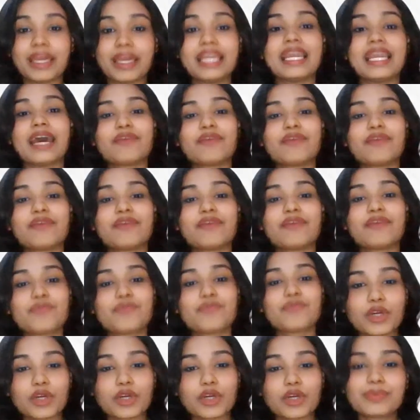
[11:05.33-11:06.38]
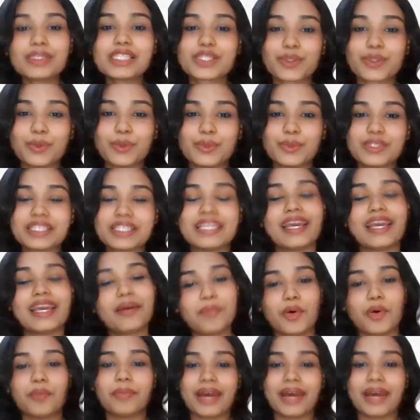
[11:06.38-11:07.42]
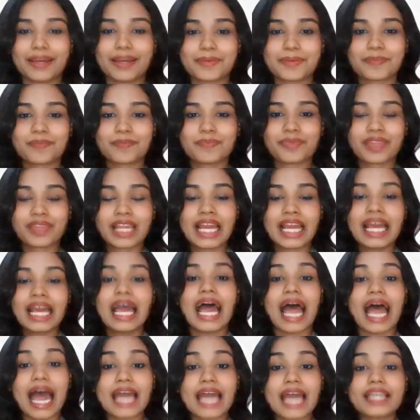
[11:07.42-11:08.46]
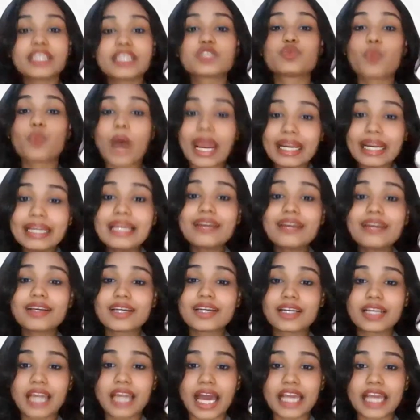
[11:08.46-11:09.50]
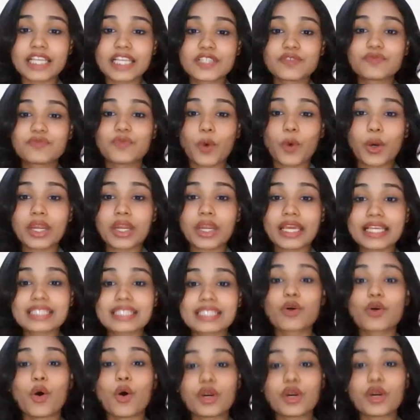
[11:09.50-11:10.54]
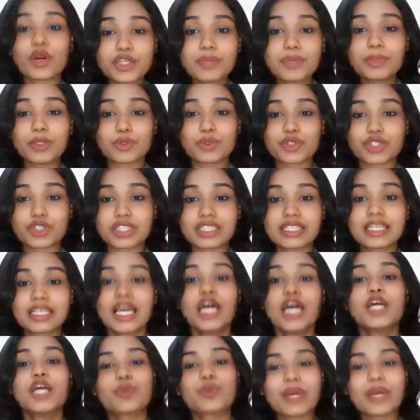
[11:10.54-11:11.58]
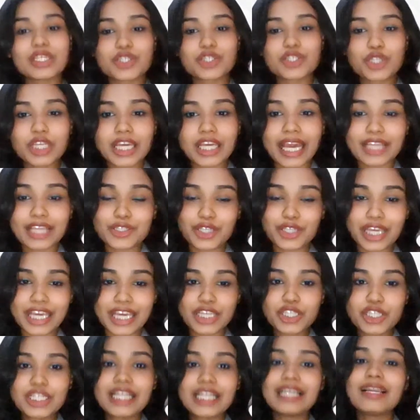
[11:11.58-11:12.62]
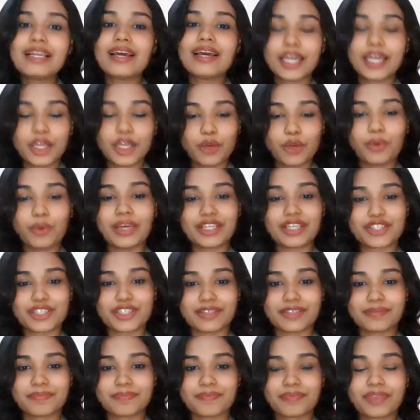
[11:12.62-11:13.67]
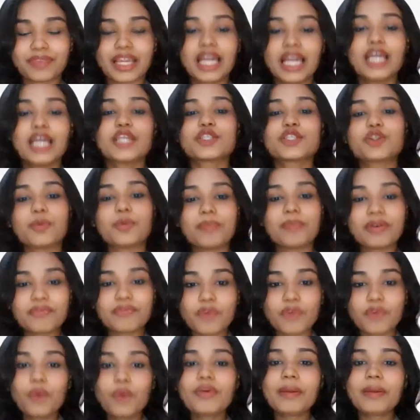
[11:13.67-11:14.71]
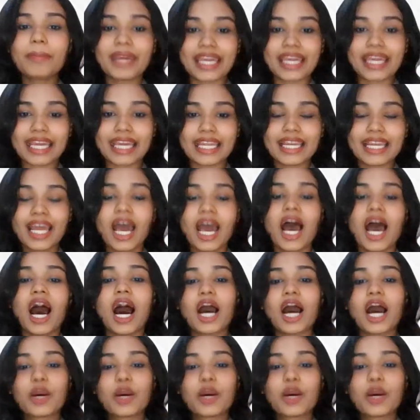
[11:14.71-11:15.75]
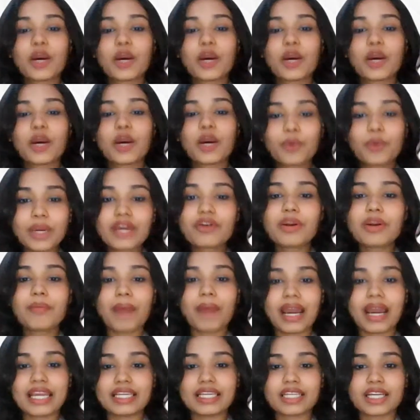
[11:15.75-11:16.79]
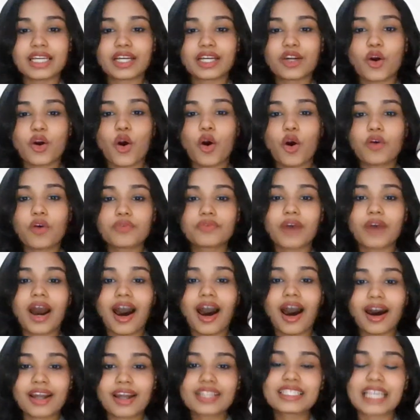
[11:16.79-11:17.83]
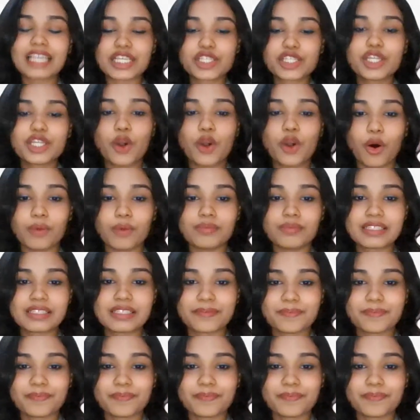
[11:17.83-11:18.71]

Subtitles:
in affordable schools near Mumbai and is widely recognized for his contributions to educational innovation. So before we begin, a quick reminder of our session norms.